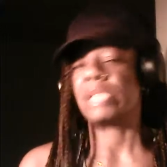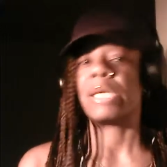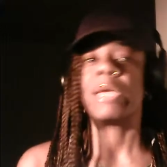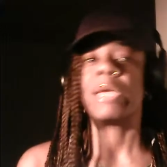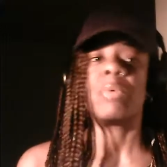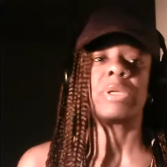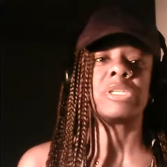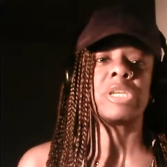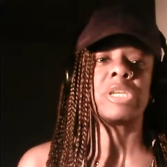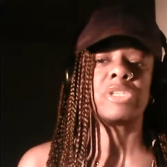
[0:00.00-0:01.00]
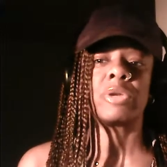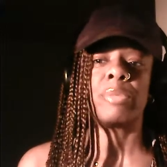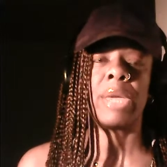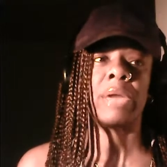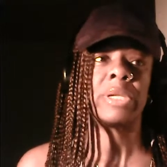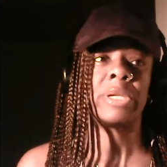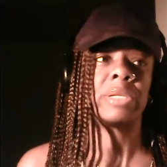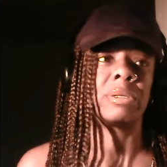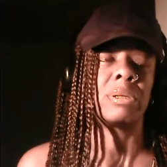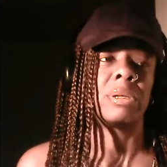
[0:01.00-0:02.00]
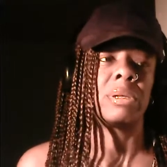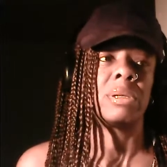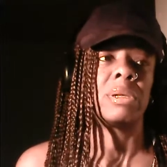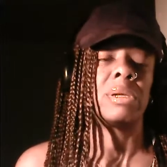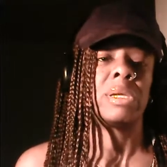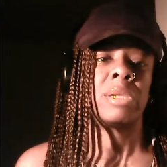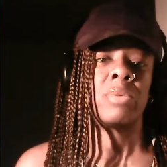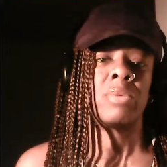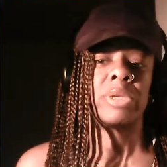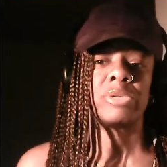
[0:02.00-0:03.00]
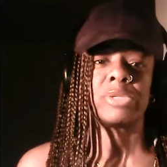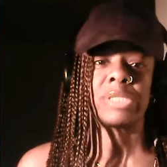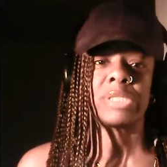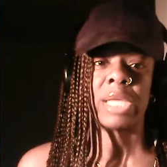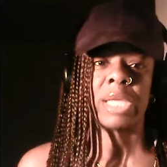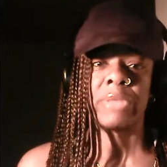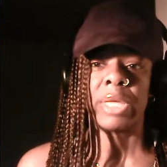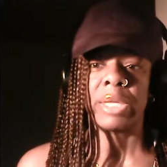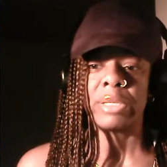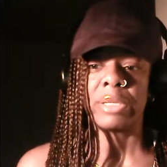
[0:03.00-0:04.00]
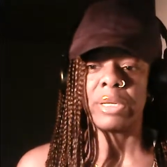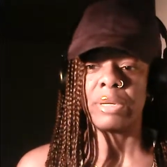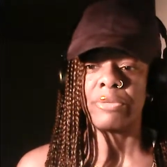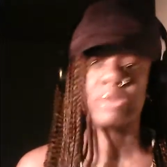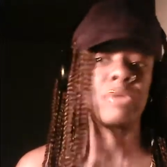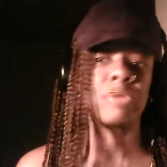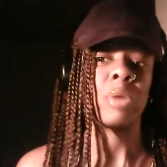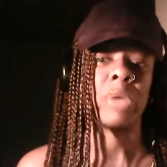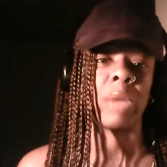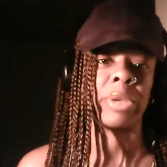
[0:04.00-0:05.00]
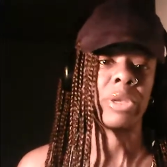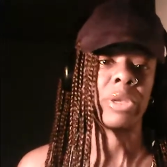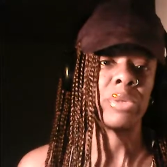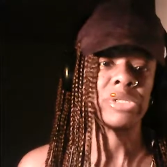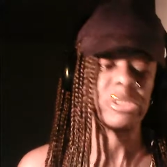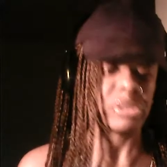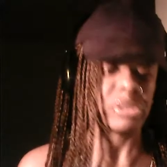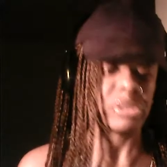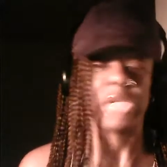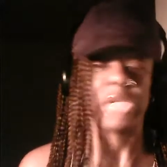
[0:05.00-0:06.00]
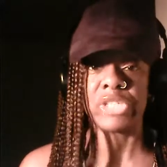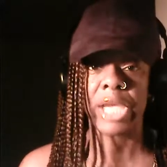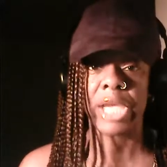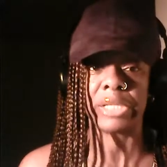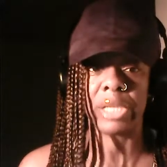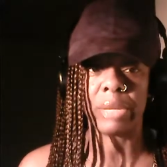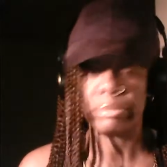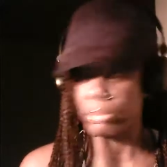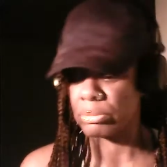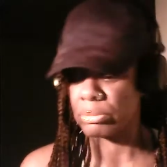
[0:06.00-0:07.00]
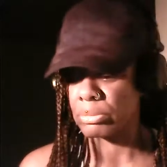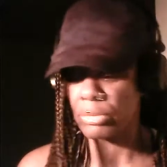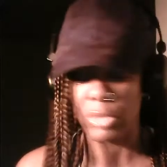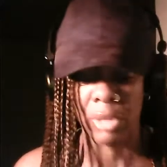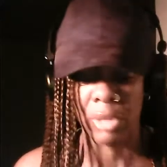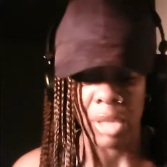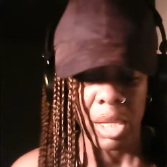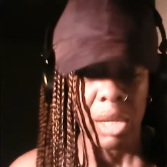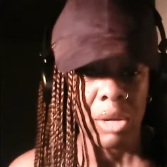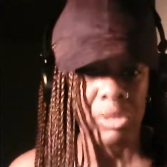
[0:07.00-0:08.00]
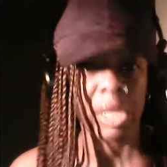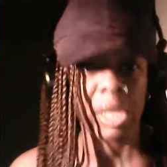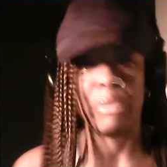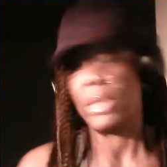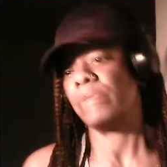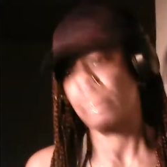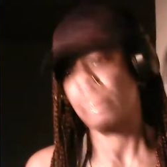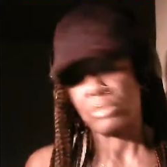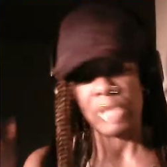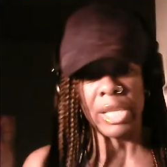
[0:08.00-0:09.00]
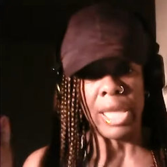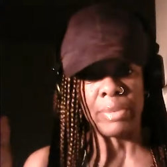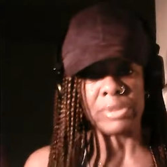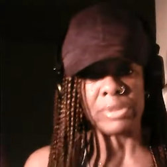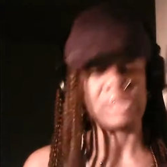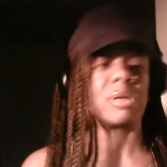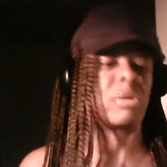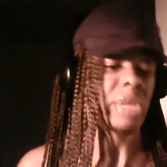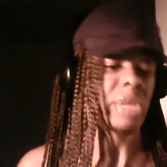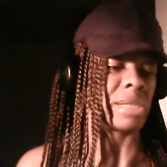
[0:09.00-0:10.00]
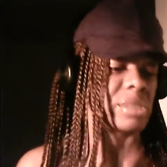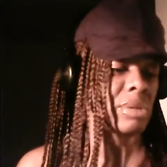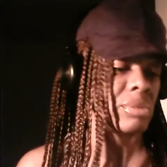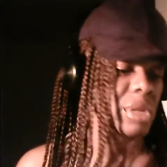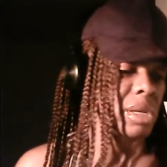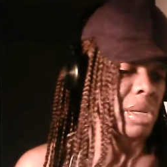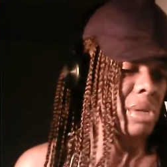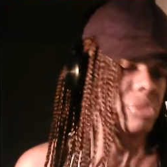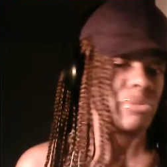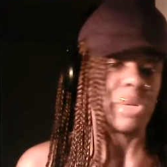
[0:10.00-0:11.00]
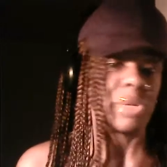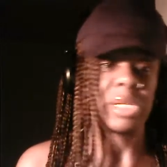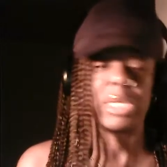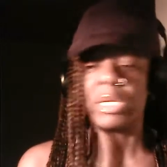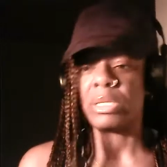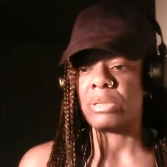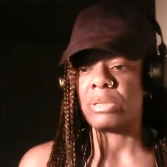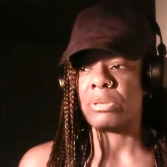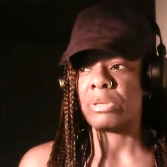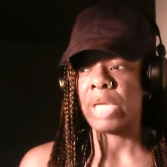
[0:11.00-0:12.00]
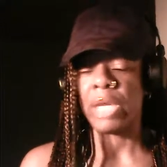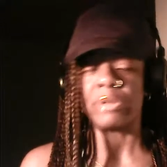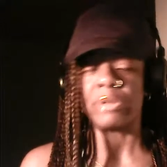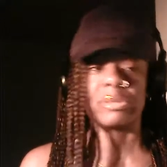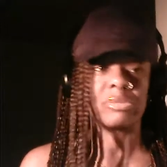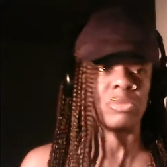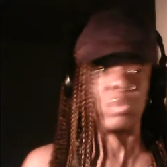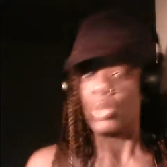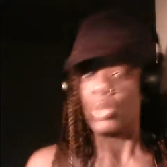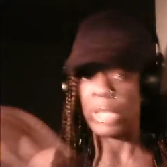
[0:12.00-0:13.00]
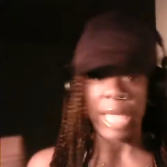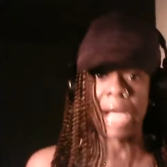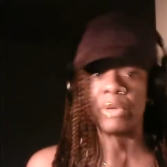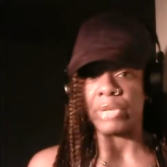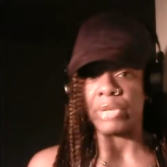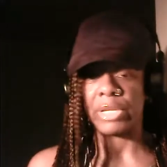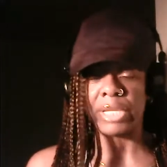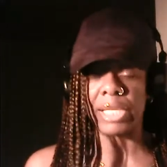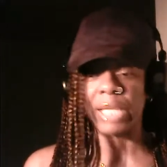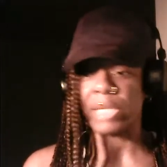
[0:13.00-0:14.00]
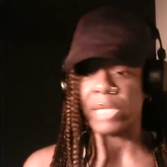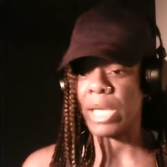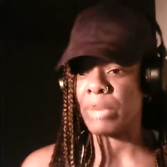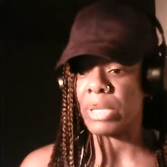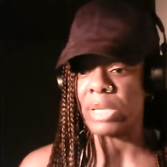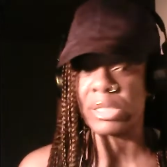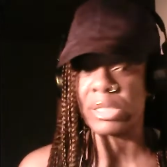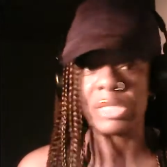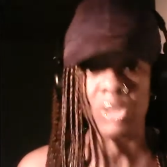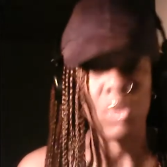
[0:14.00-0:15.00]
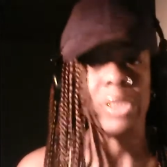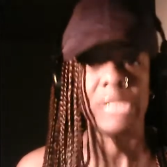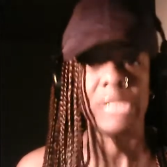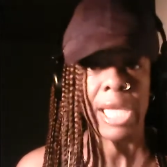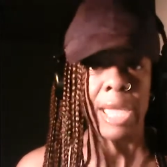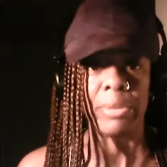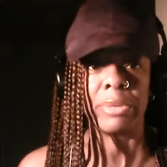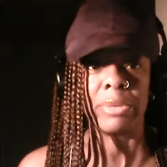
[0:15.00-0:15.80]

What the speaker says: I had wanted to touch on about it, and I wanted to say that first of all, we already know that's jacked up, okay, but it happens, okay, so you really can't rule it out or anything like that because it's going to happen.